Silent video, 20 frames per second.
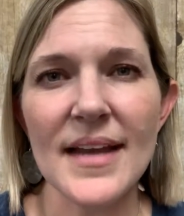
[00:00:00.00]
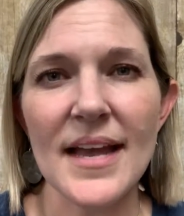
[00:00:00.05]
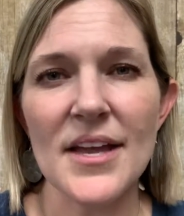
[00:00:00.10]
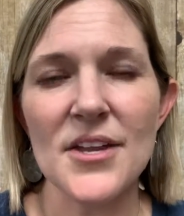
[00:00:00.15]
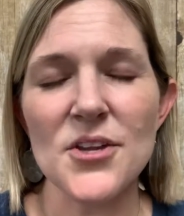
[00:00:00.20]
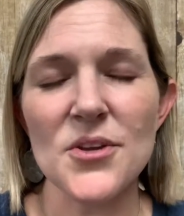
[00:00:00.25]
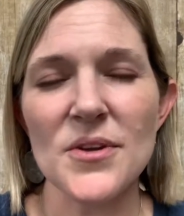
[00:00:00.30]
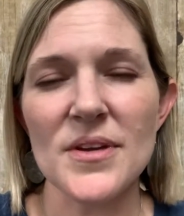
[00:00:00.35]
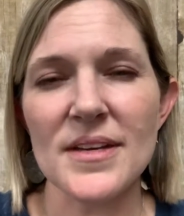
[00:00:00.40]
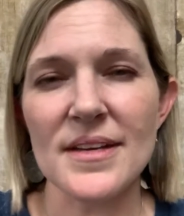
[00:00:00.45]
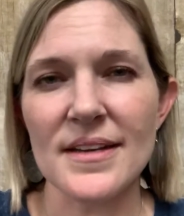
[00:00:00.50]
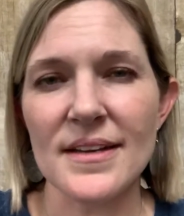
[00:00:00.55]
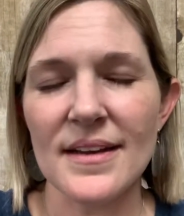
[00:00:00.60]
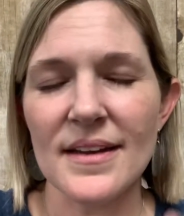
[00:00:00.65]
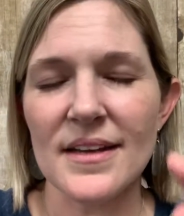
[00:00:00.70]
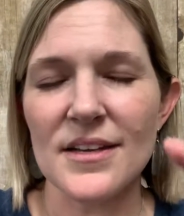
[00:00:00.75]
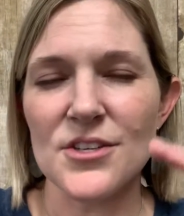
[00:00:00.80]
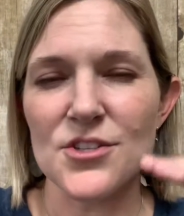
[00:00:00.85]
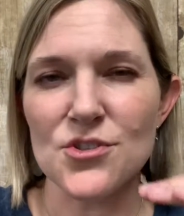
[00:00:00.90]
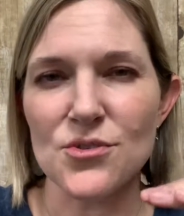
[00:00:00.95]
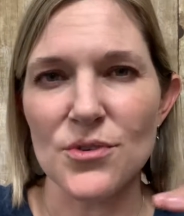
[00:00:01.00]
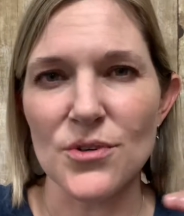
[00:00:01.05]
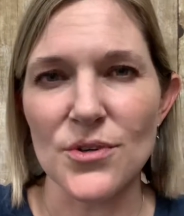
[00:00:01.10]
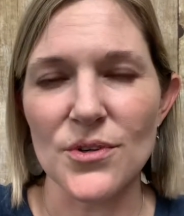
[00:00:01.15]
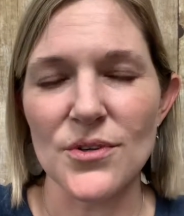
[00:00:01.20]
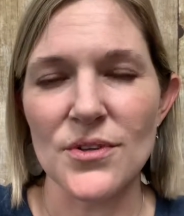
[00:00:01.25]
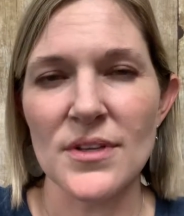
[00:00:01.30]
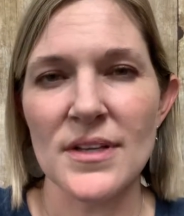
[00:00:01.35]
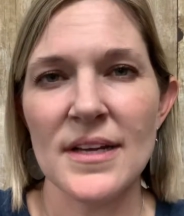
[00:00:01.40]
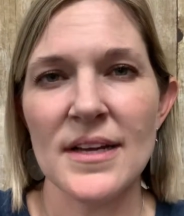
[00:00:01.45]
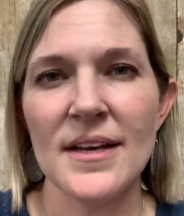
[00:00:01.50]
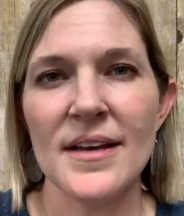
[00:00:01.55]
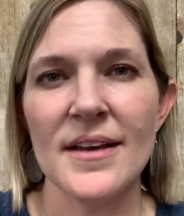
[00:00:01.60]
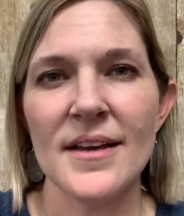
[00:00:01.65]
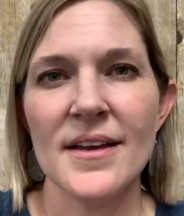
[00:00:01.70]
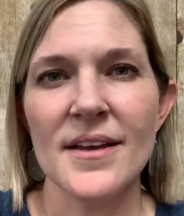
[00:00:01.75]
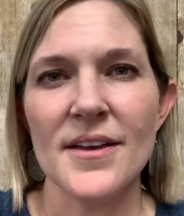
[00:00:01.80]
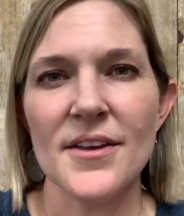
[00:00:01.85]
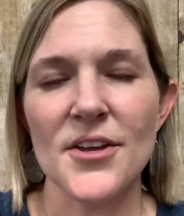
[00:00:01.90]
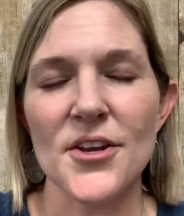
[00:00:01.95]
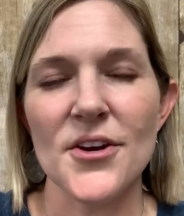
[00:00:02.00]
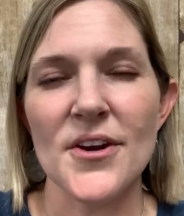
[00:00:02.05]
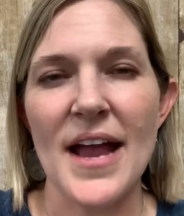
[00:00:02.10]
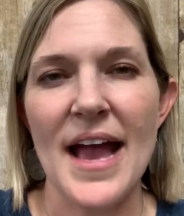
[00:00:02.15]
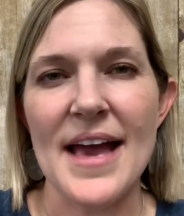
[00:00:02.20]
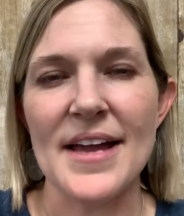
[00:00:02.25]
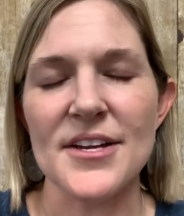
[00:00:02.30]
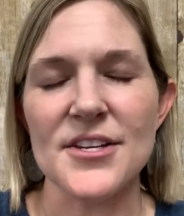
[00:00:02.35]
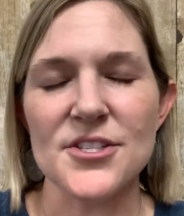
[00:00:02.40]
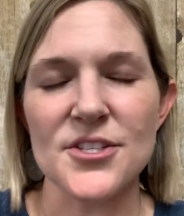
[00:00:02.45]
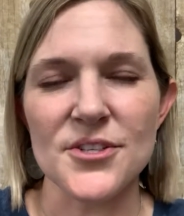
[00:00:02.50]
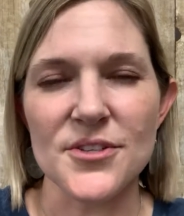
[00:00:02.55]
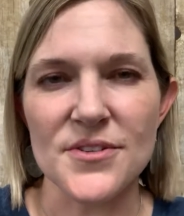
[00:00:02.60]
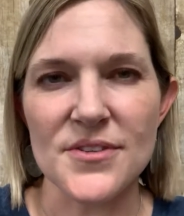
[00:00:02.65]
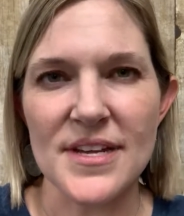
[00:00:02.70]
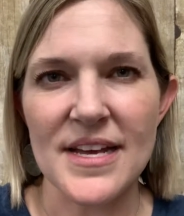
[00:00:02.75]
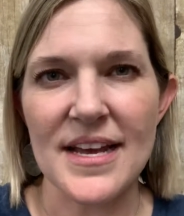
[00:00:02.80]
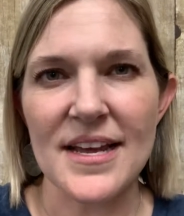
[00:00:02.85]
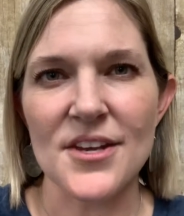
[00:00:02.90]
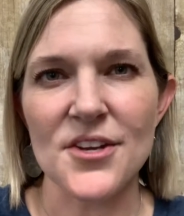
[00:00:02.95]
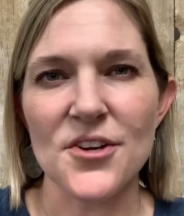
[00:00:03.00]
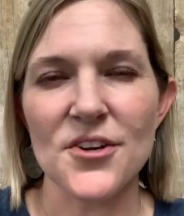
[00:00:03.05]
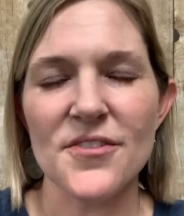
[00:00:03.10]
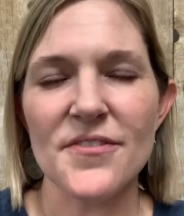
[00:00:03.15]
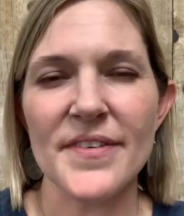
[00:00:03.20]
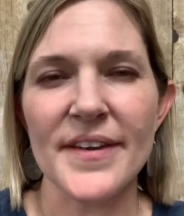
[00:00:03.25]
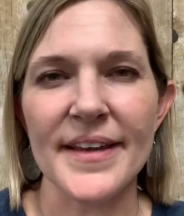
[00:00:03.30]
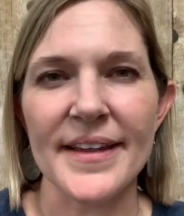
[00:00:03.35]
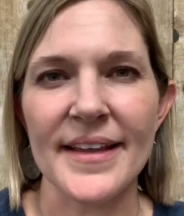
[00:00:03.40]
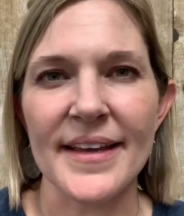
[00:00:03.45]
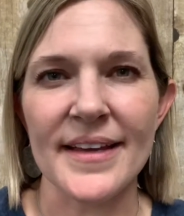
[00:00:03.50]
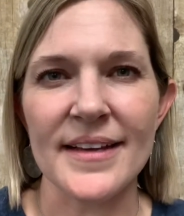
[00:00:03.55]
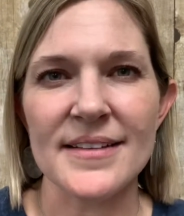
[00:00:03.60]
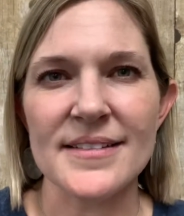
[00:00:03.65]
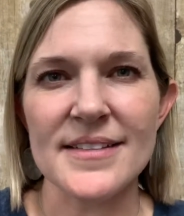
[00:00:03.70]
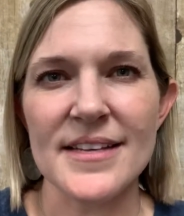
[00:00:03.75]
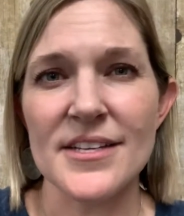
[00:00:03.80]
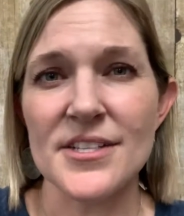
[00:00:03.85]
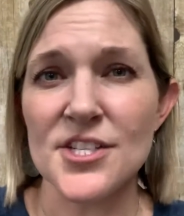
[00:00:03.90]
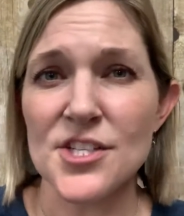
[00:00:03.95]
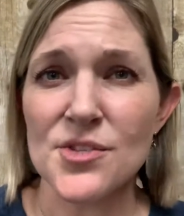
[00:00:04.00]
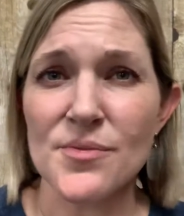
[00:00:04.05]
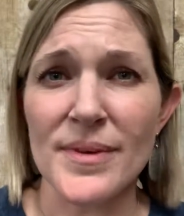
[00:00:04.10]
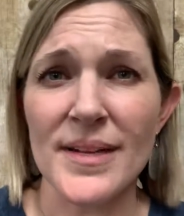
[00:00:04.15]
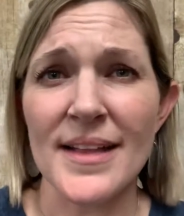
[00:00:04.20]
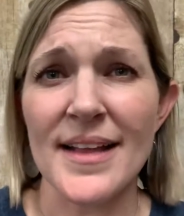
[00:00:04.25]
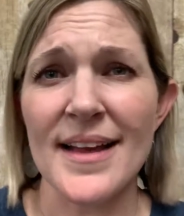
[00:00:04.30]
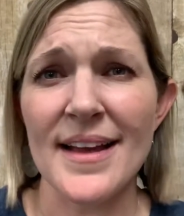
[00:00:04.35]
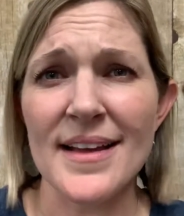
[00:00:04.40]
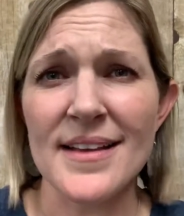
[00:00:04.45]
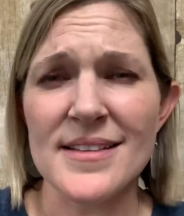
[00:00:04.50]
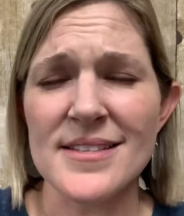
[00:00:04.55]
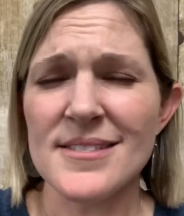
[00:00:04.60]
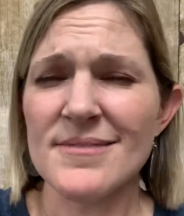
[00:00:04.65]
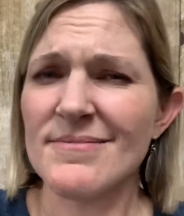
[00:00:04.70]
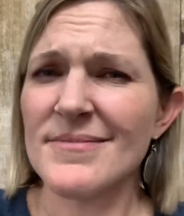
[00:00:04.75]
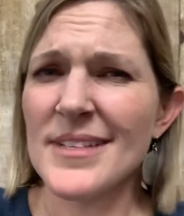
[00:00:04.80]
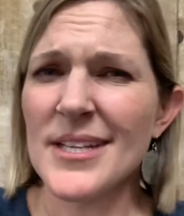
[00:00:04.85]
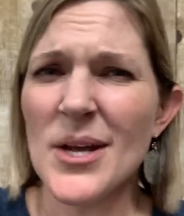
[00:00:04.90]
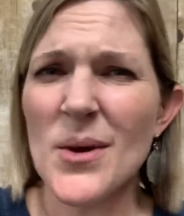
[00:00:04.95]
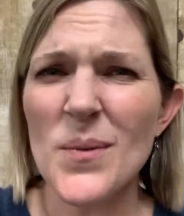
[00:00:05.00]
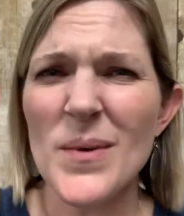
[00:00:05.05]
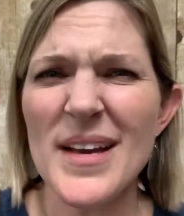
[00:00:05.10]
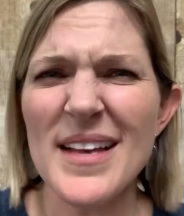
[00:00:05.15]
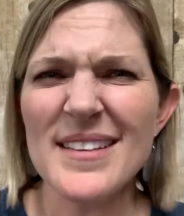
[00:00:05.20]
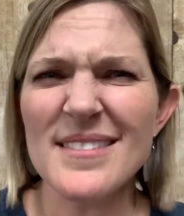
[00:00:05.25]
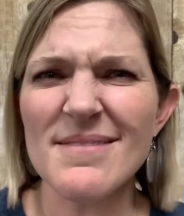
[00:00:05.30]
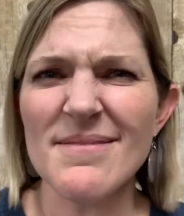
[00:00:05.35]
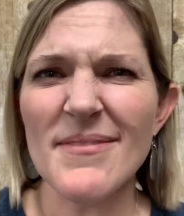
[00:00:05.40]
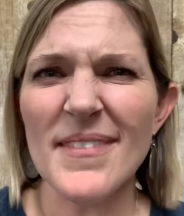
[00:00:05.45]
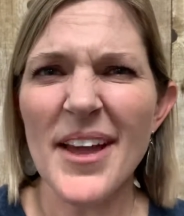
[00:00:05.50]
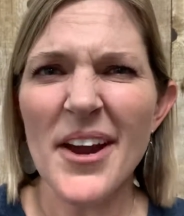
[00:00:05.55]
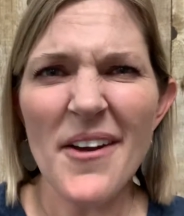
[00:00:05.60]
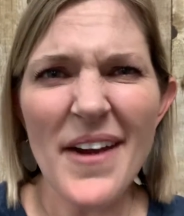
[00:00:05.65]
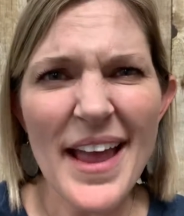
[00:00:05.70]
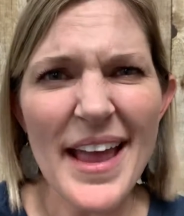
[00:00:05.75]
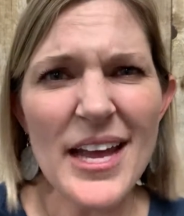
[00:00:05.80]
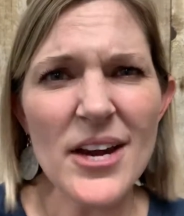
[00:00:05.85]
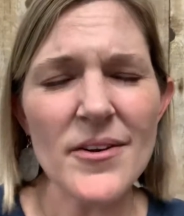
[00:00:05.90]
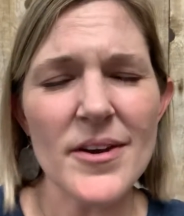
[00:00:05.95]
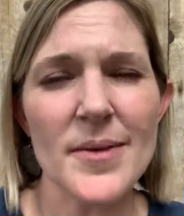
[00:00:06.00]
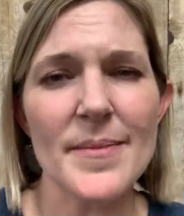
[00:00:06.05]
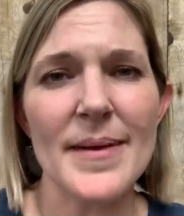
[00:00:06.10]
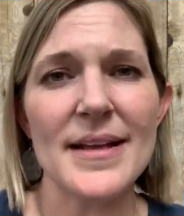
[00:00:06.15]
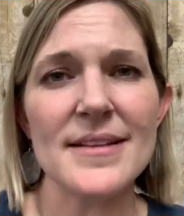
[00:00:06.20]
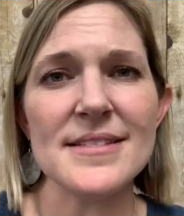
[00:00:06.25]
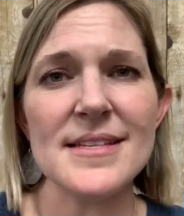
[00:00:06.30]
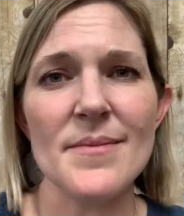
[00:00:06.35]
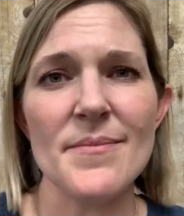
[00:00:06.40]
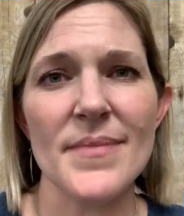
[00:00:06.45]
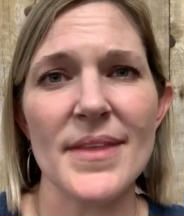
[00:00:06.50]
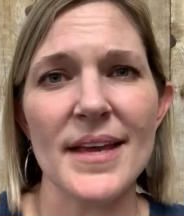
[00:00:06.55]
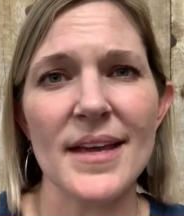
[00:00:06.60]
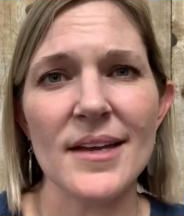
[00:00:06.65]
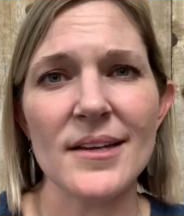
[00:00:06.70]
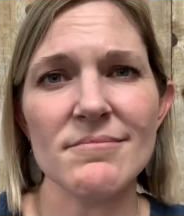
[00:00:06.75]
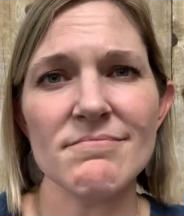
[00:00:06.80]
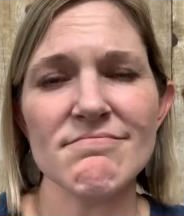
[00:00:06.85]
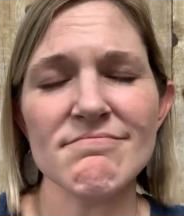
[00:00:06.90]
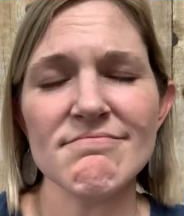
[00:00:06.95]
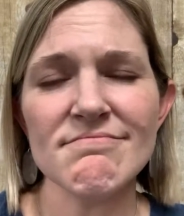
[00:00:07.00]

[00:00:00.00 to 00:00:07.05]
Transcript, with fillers: And you can control your attitude and your feelings and just realize, you know what? They're angry about something.